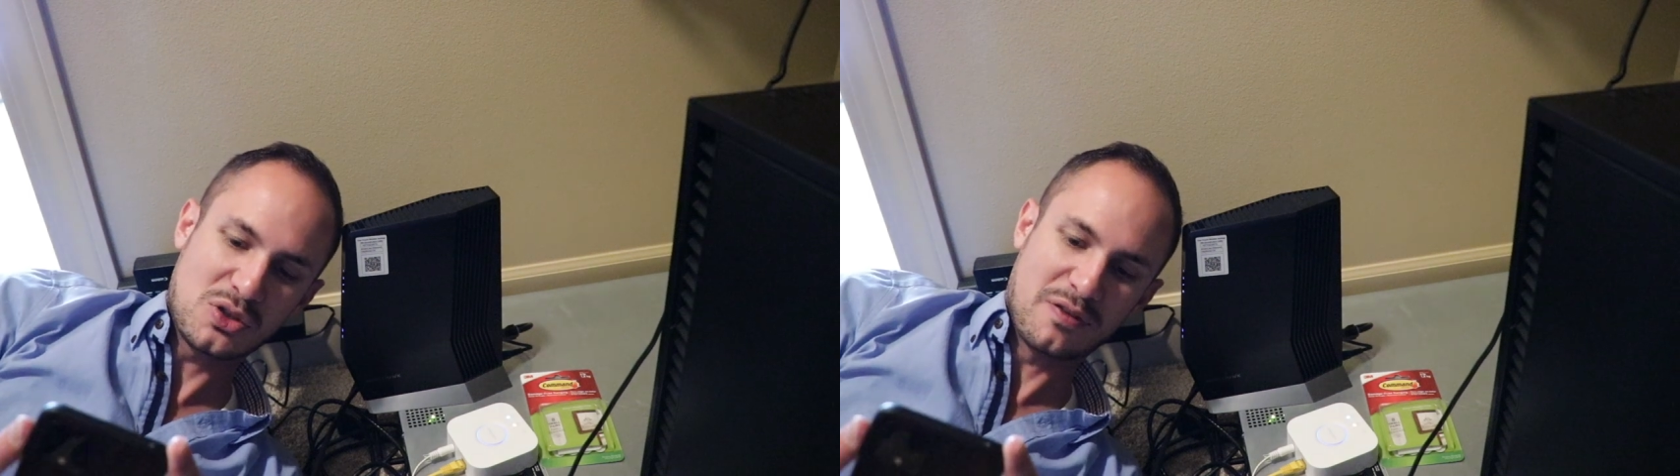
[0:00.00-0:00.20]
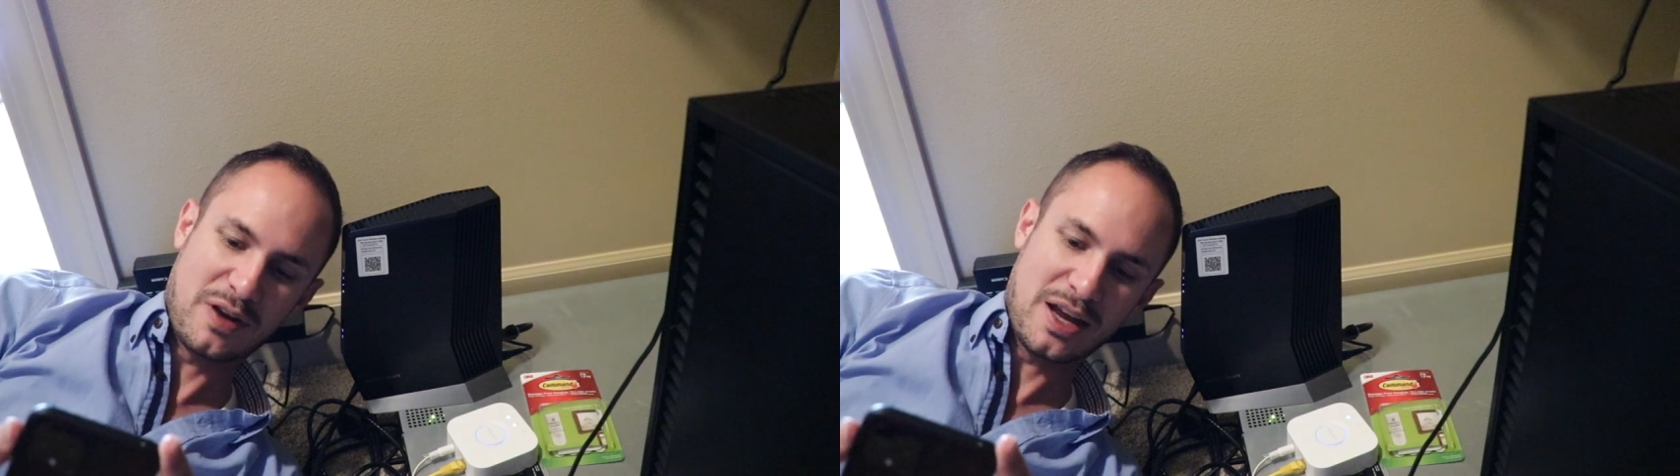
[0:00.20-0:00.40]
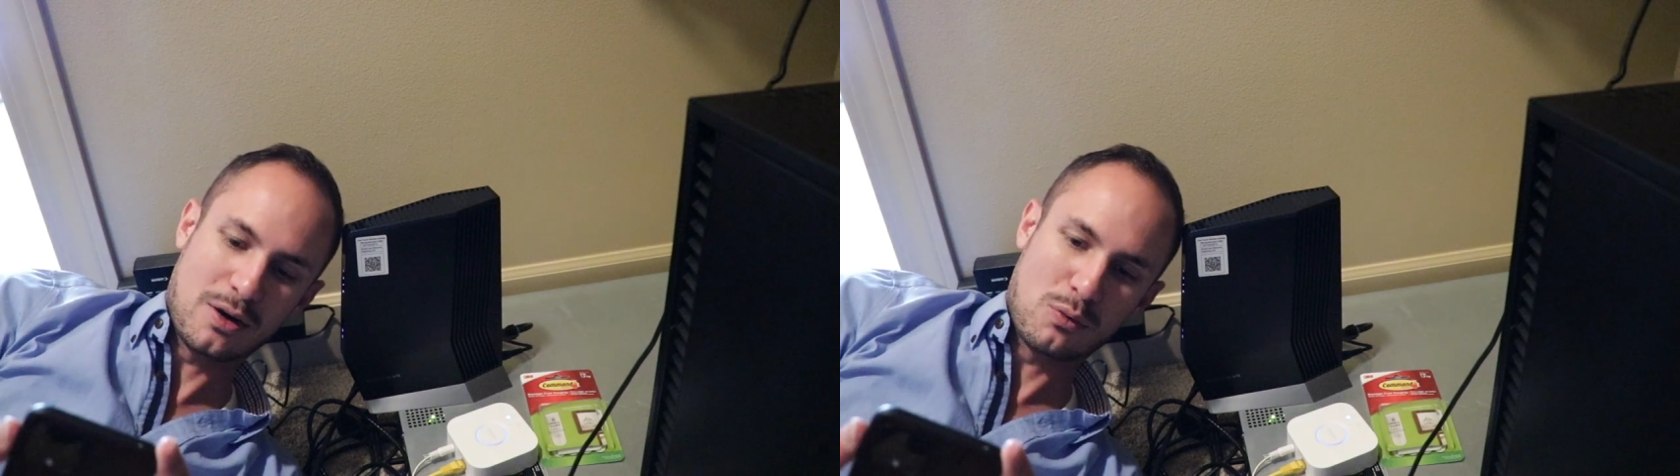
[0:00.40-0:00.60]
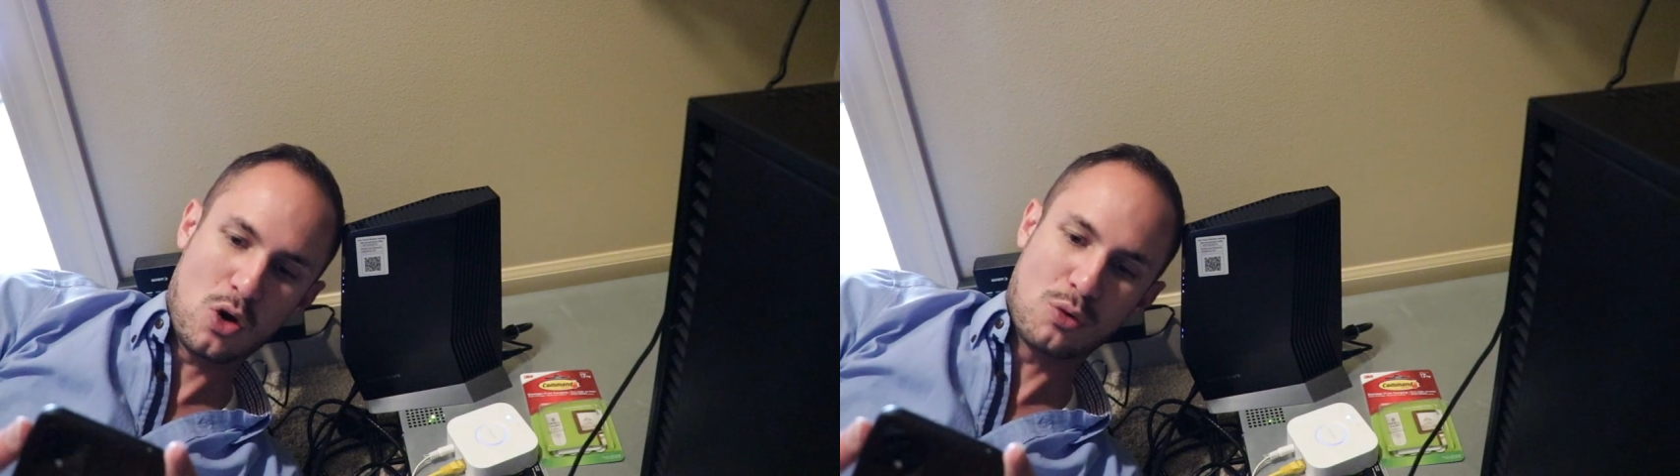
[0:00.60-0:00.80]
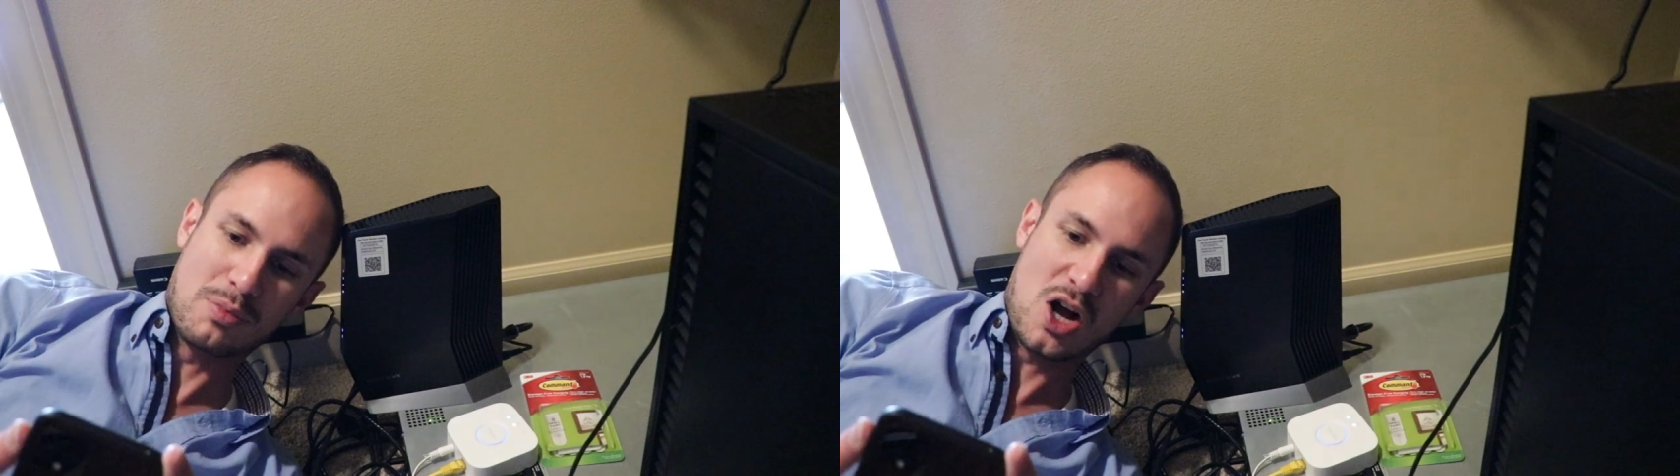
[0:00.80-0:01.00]
to have hit a
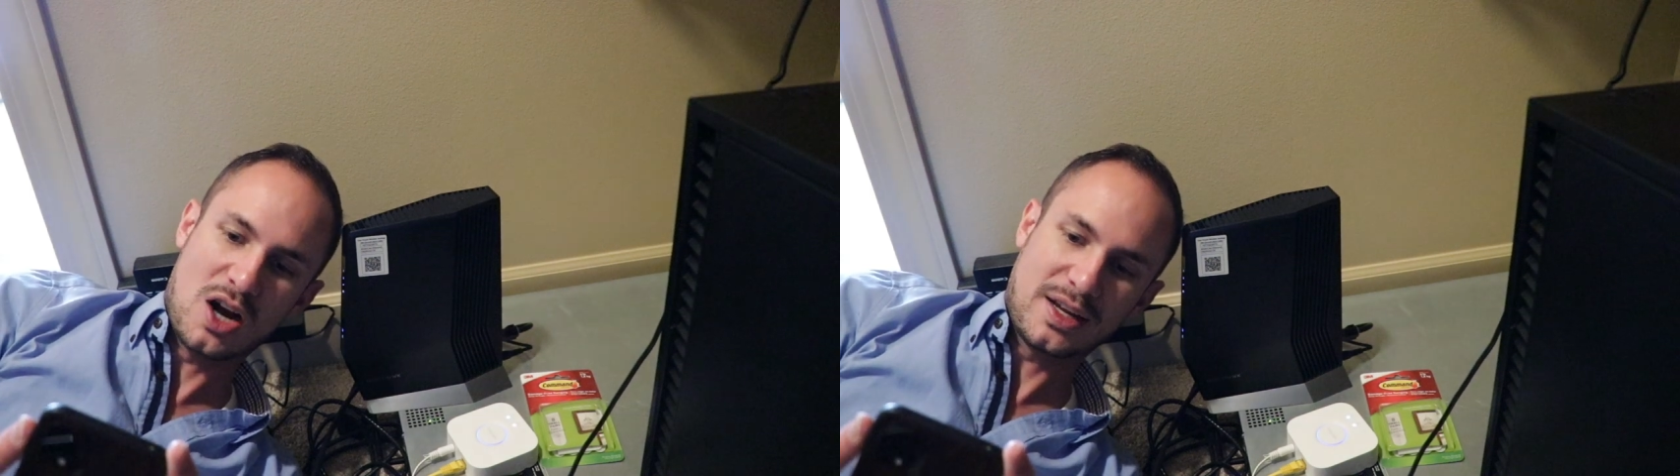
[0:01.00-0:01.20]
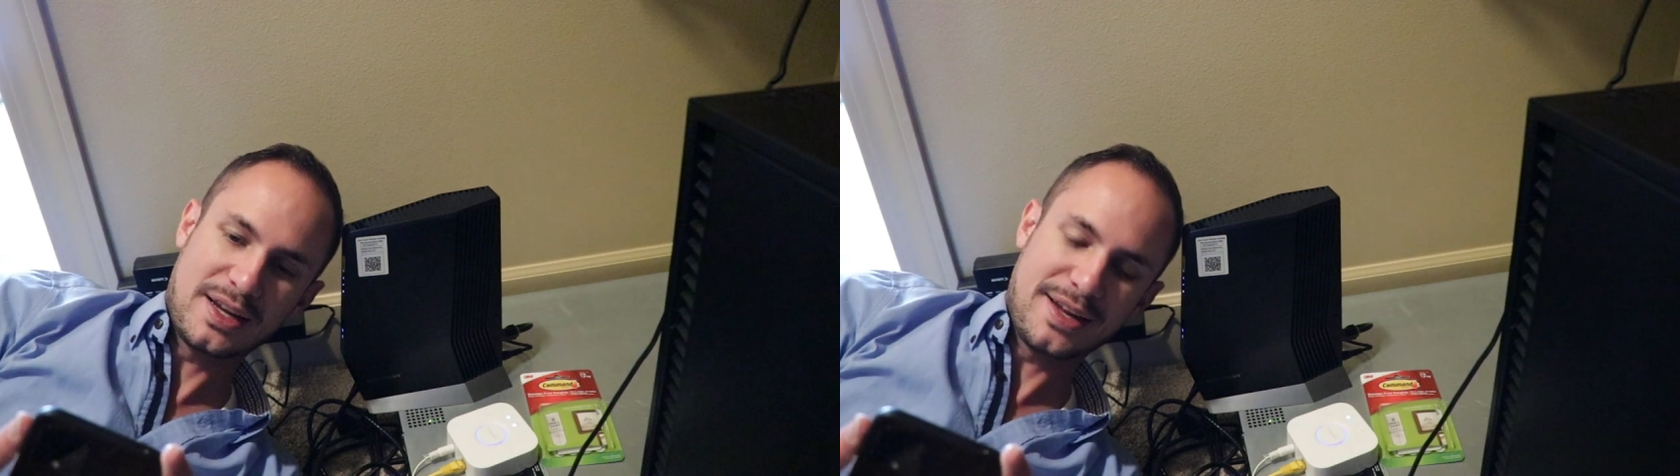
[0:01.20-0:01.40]
roadblock